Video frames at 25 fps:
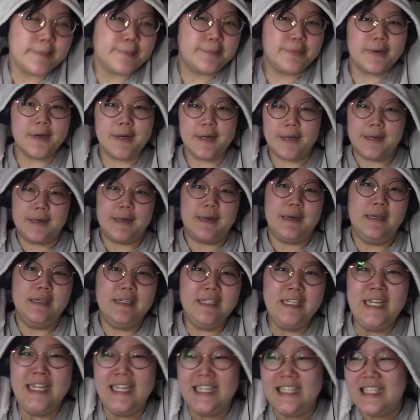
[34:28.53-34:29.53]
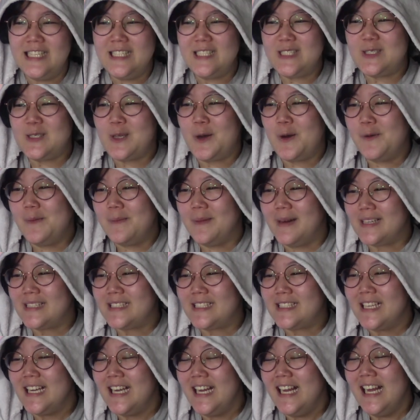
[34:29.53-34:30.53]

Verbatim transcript: bruh, there's so much